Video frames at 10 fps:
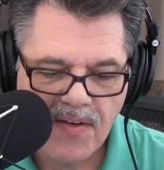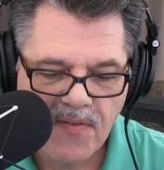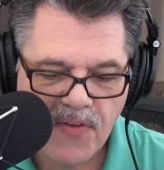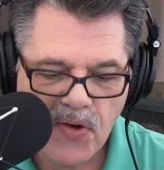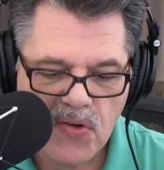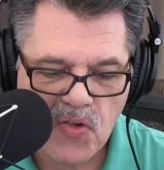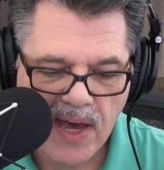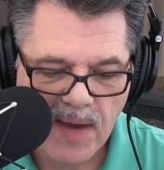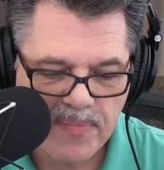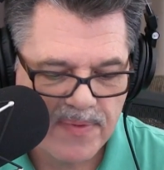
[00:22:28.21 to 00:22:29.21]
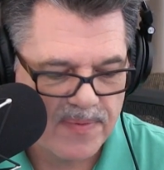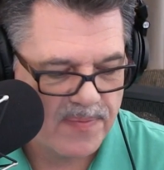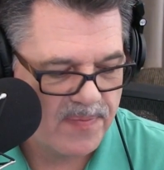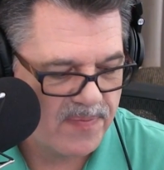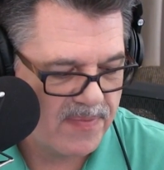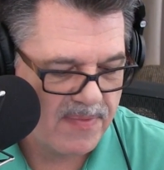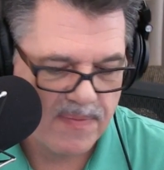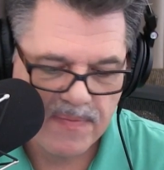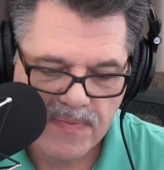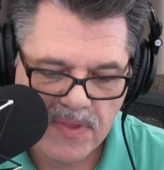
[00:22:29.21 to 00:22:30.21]
Photoshop
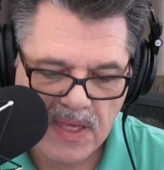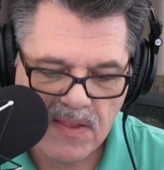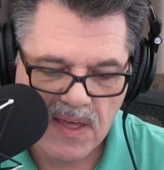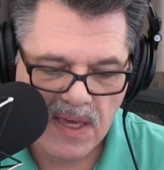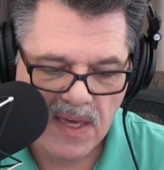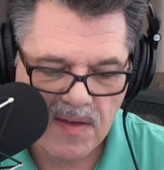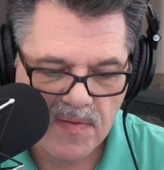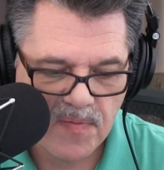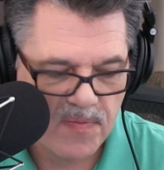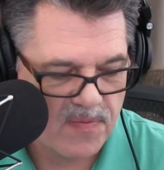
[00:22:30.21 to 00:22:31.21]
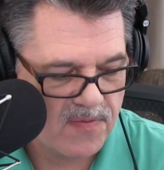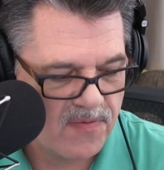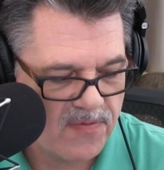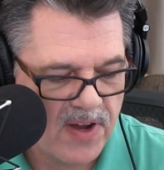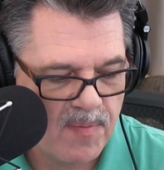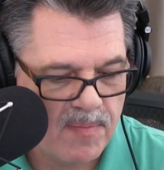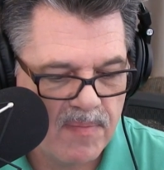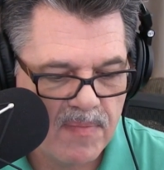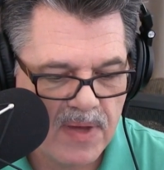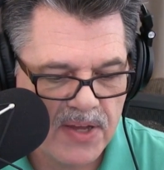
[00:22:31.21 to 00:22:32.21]
CC mm-hmm. from
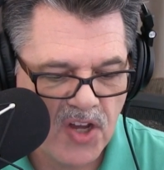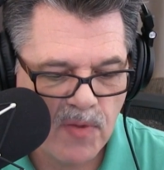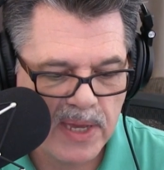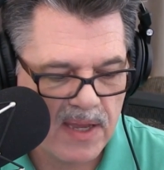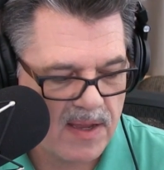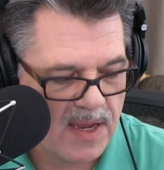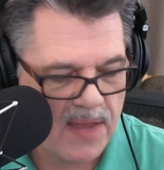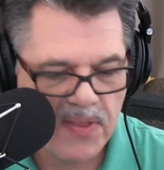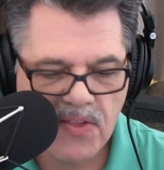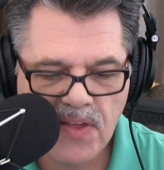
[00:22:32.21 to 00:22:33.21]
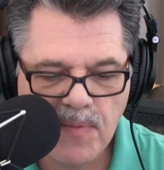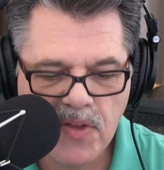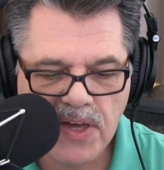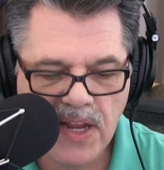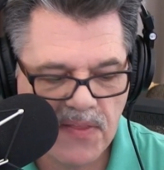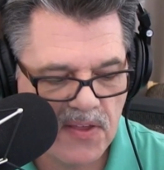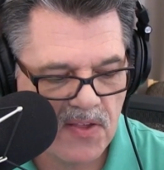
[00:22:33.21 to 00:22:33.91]
Adobe, and this I'm looking at this